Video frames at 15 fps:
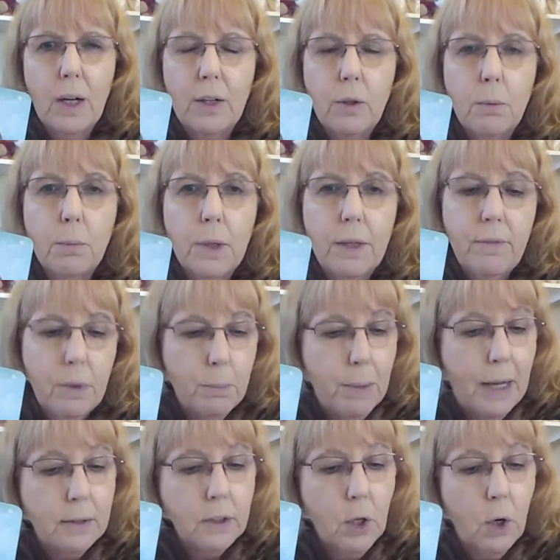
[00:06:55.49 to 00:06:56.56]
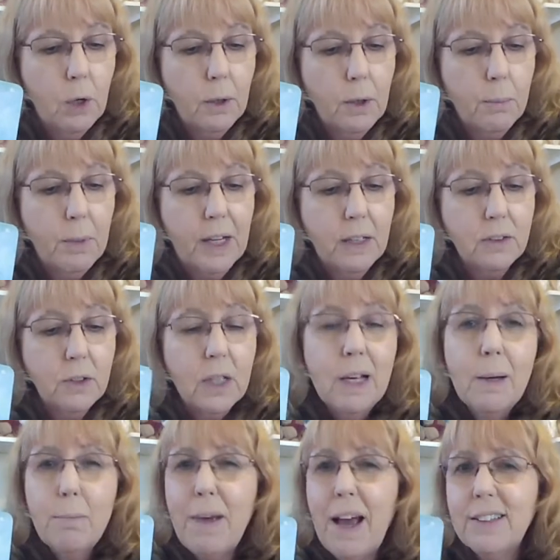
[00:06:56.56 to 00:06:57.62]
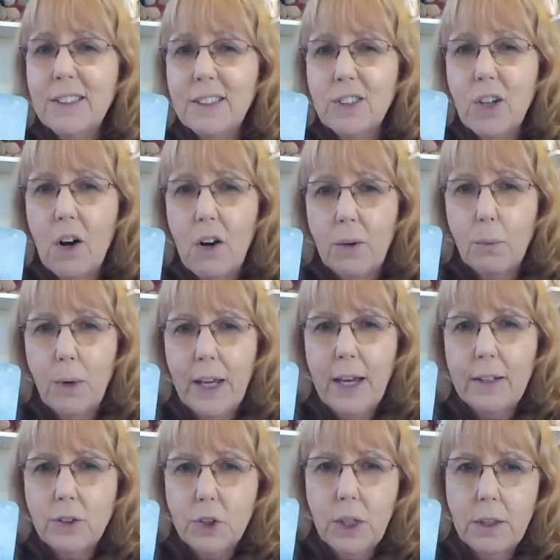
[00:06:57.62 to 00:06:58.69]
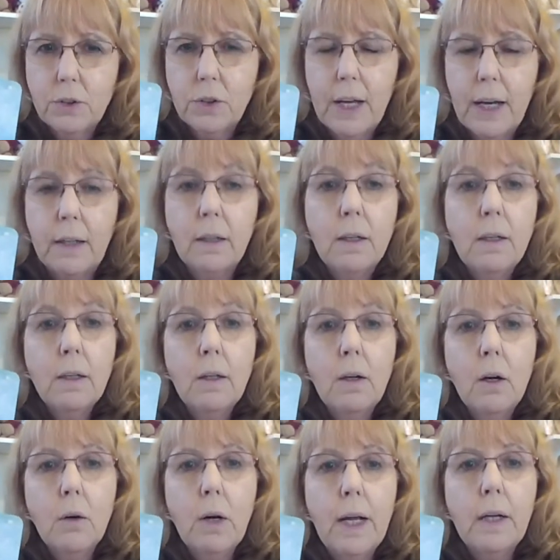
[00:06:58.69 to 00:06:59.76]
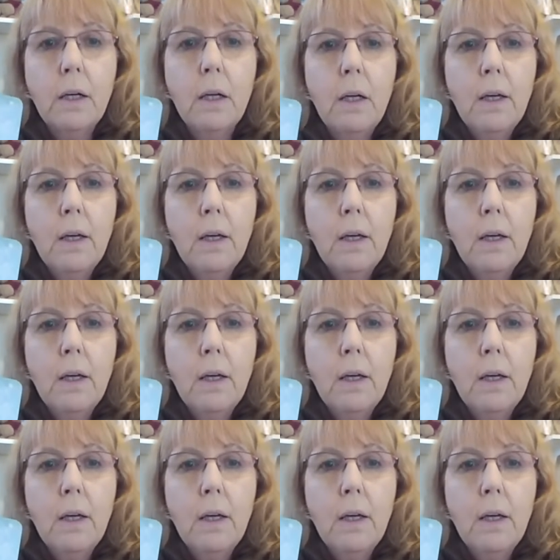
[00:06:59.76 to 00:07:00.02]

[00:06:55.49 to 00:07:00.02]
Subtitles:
I don't believe in past card because past is gone. We can't change that. All right.